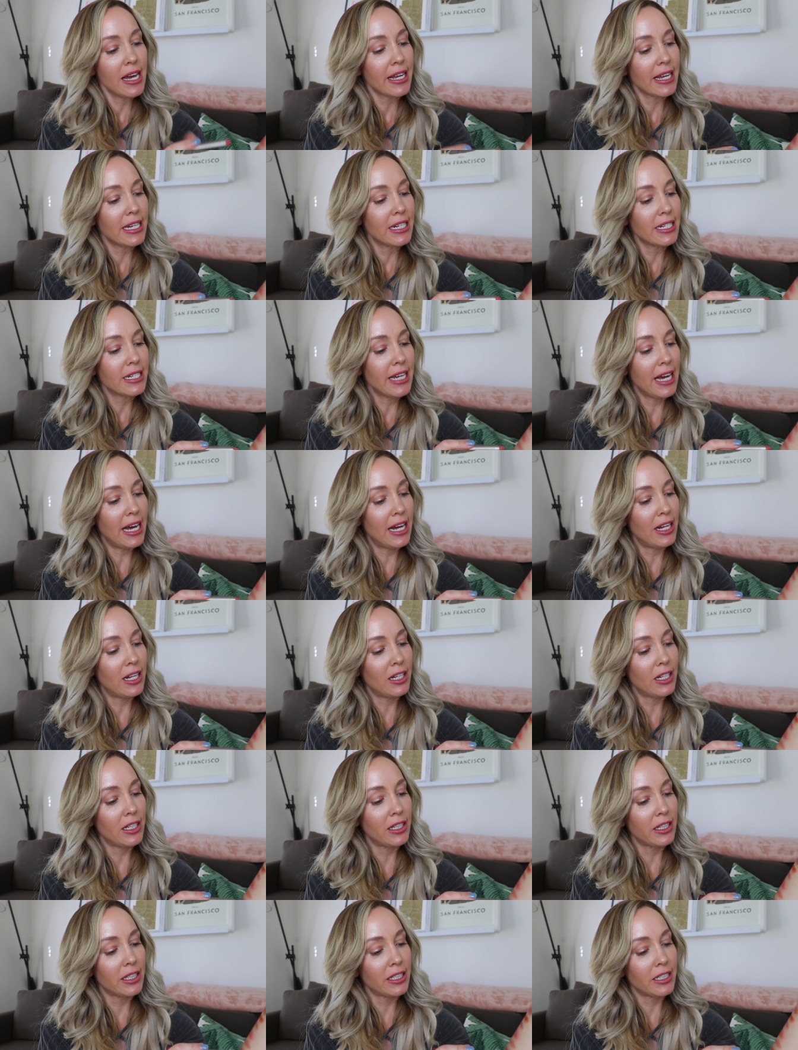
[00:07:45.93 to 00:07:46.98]
can
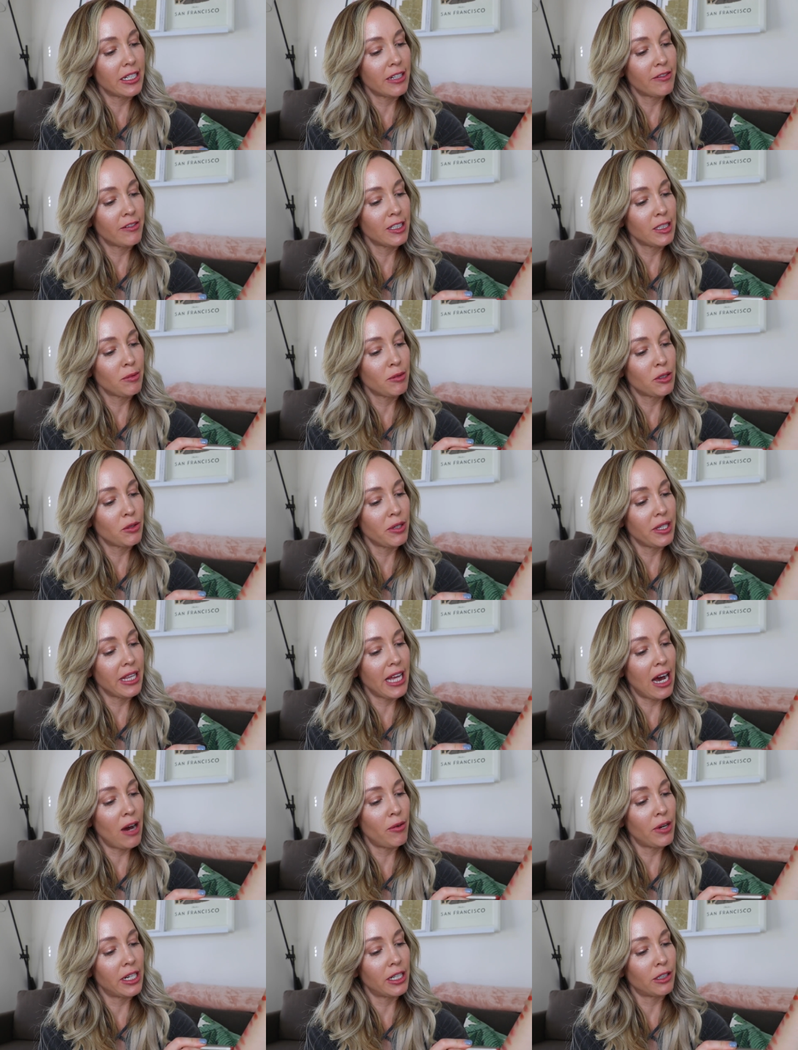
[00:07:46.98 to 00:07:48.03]
tell the difference between
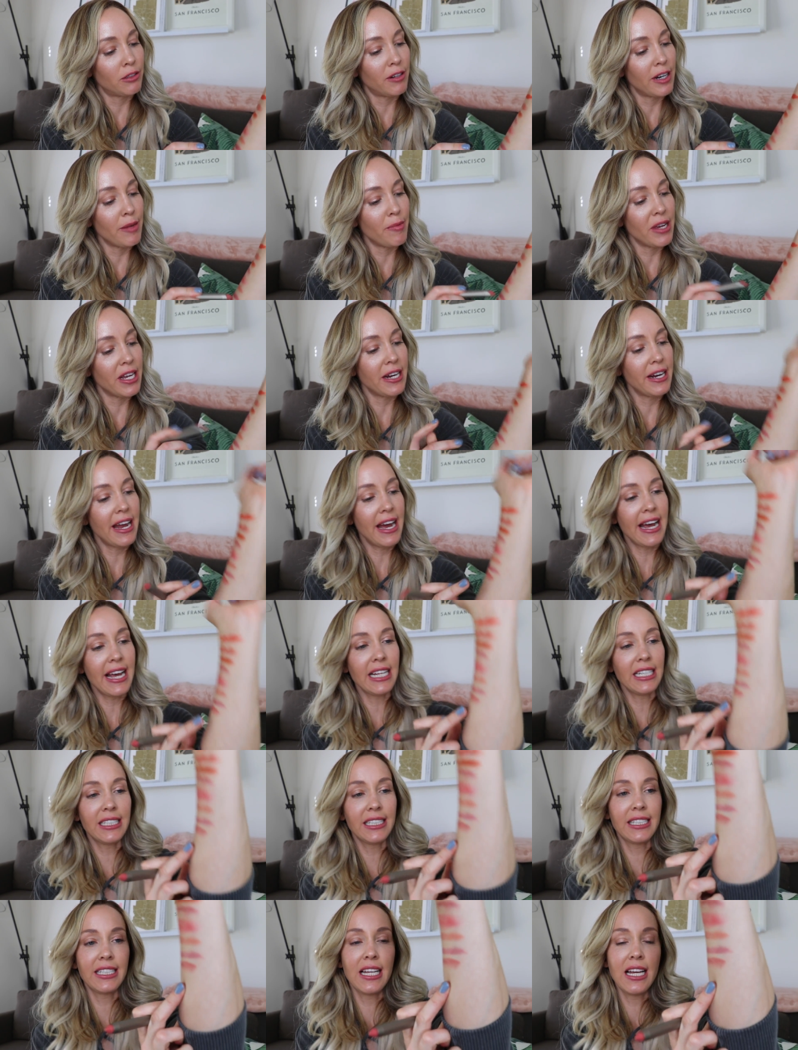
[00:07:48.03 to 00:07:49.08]
that one and Arabian
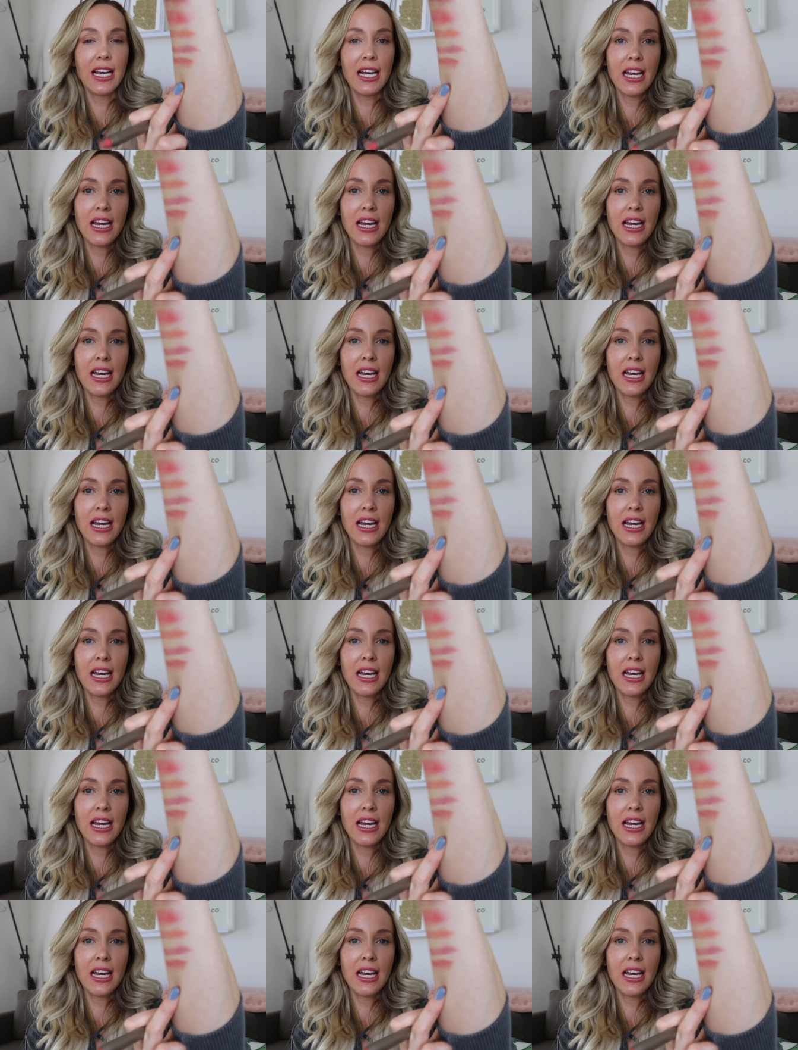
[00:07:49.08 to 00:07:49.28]
Nights.